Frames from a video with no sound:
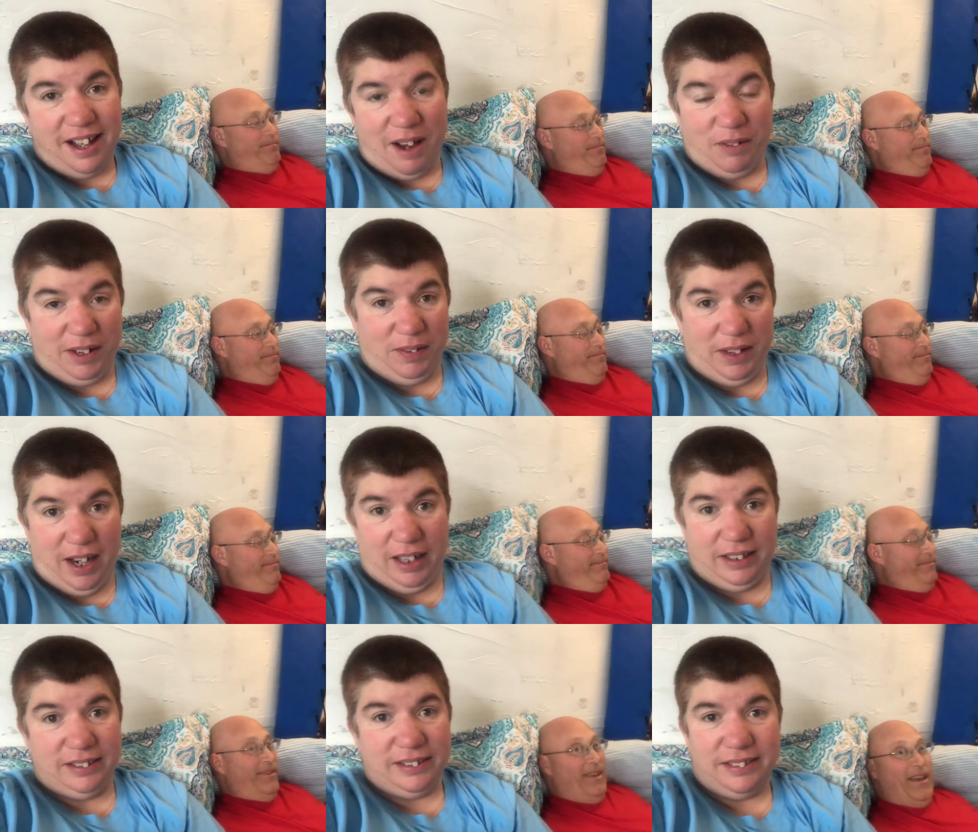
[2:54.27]
Speaker 1: I really don't
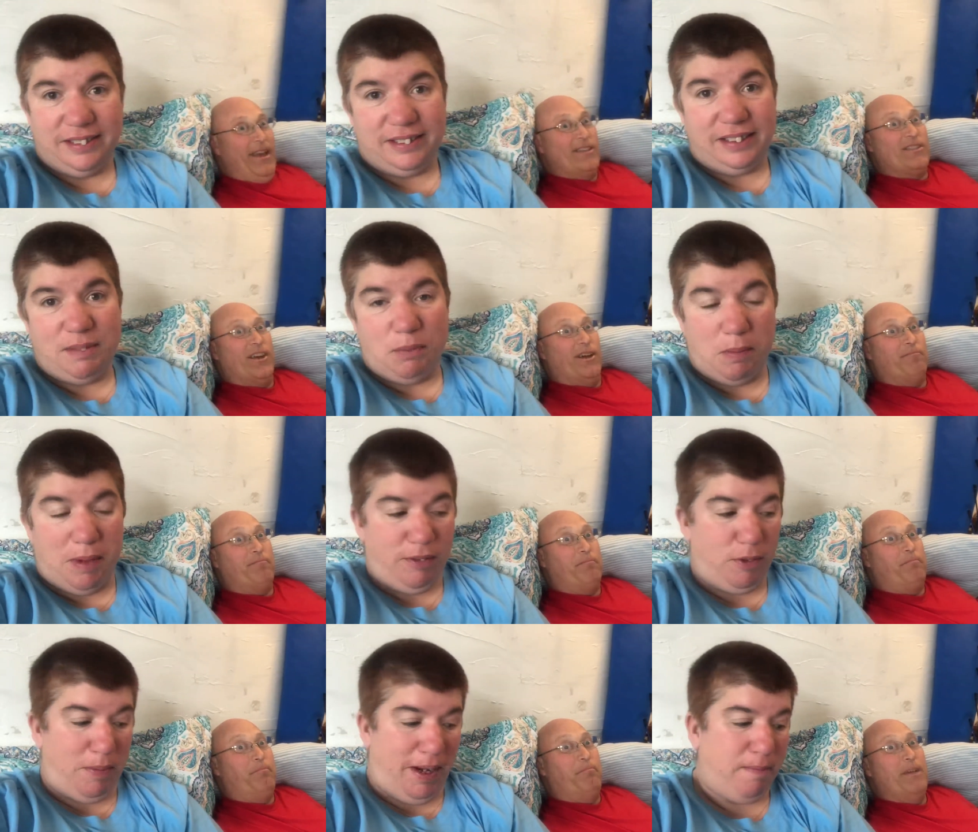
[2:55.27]
care. It's a, more money
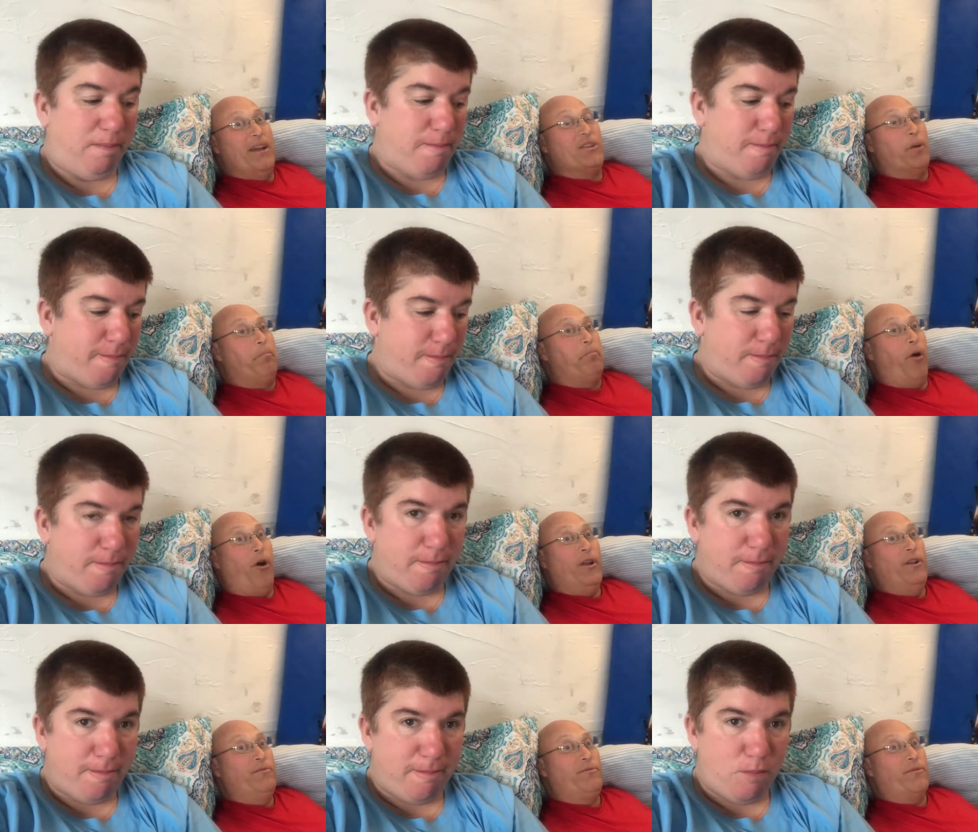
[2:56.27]
for me. It's a
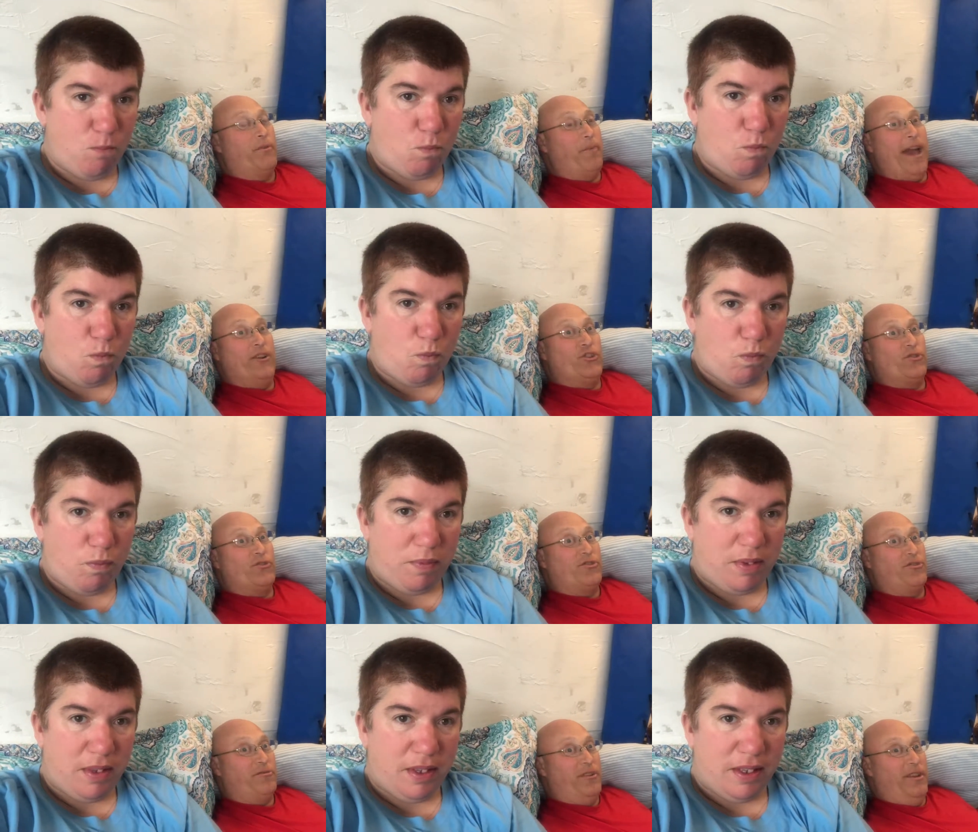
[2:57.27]
party for
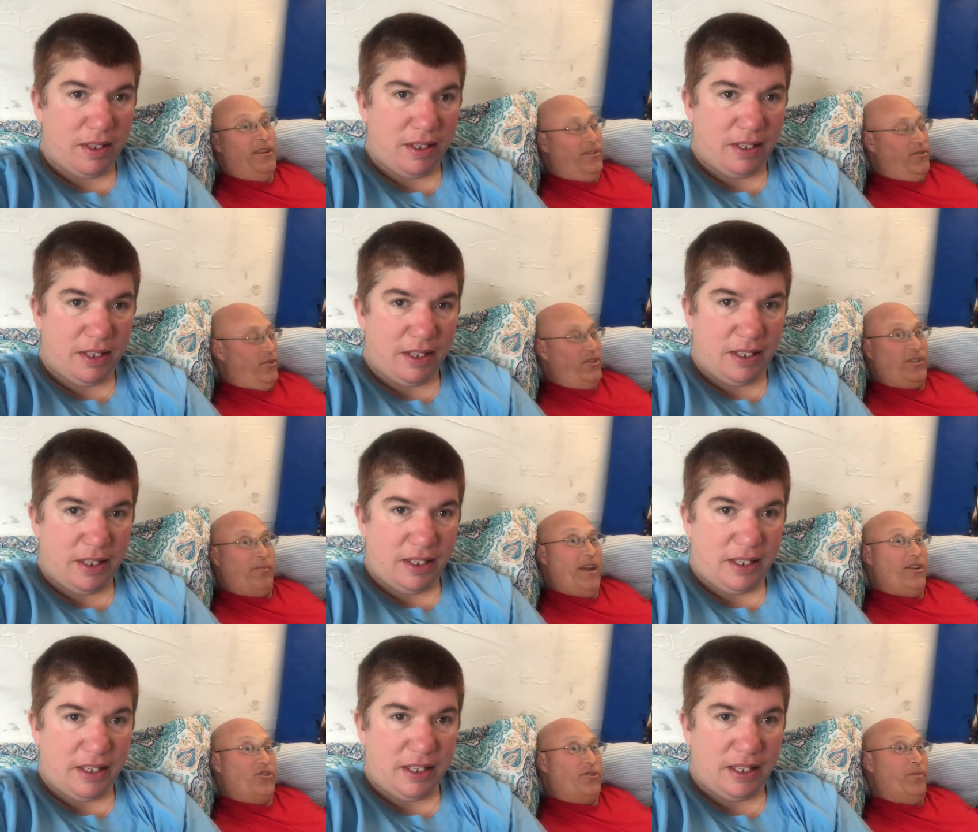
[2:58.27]
managers, and Trish is a
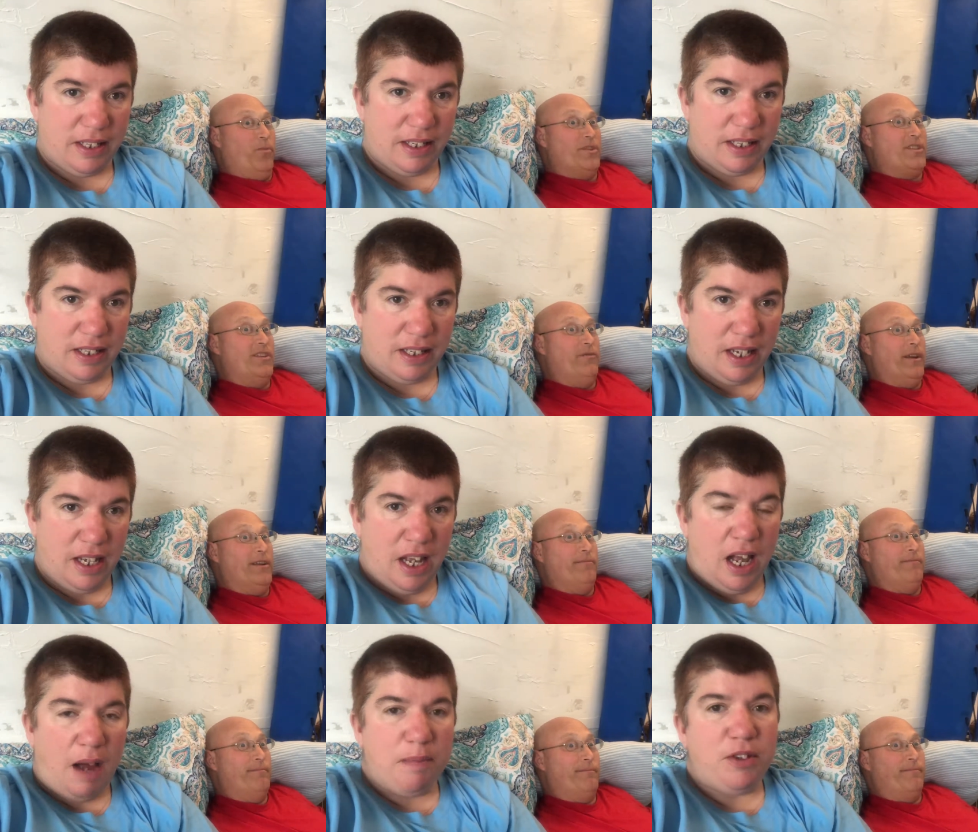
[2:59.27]
manager, but wasn't invited.
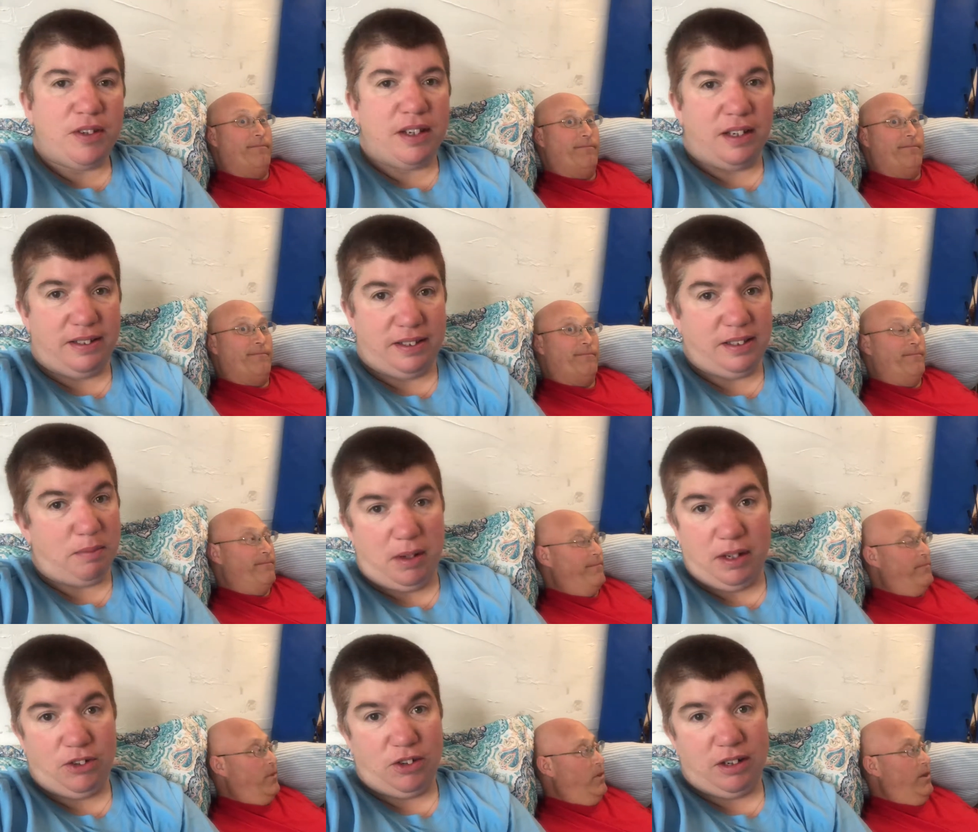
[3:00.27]
Speaker 2: I'm just an assistant
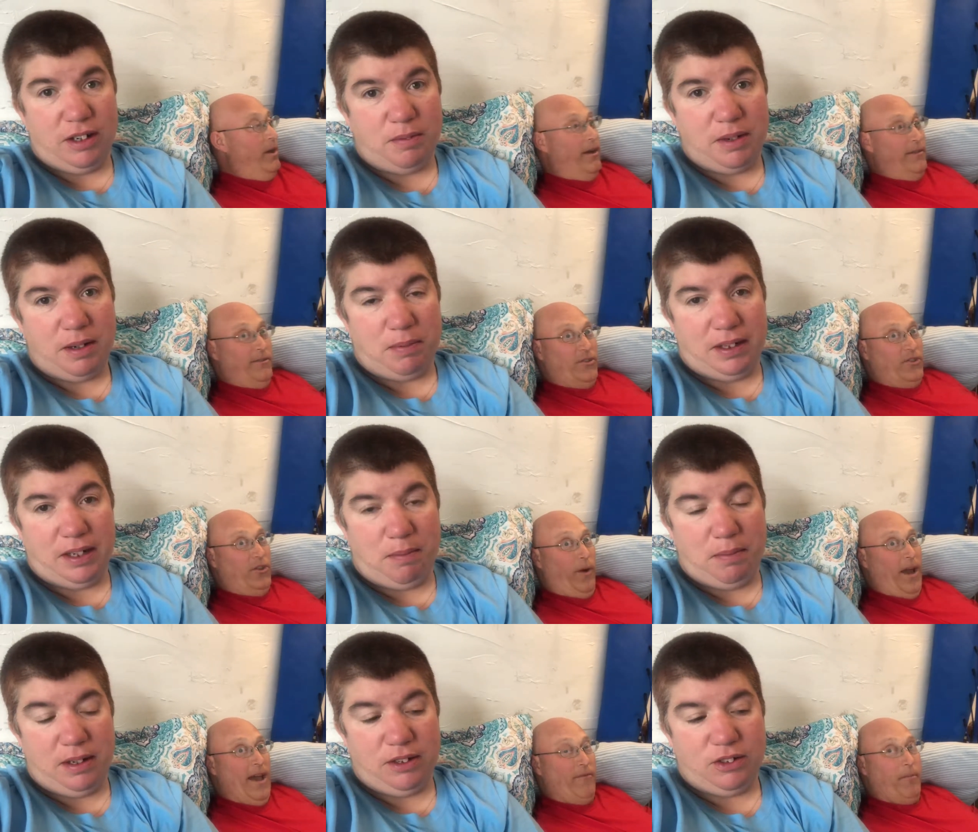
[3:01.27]
manager. I'm not a still
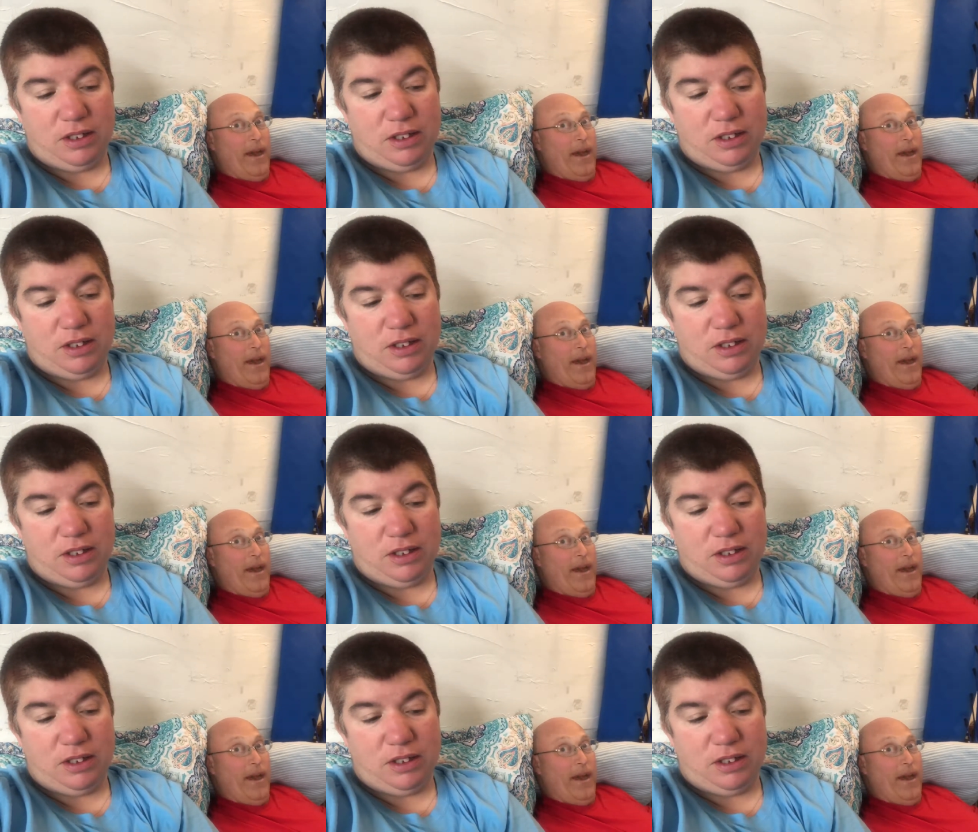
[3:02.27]
have
Speaker 1: manager.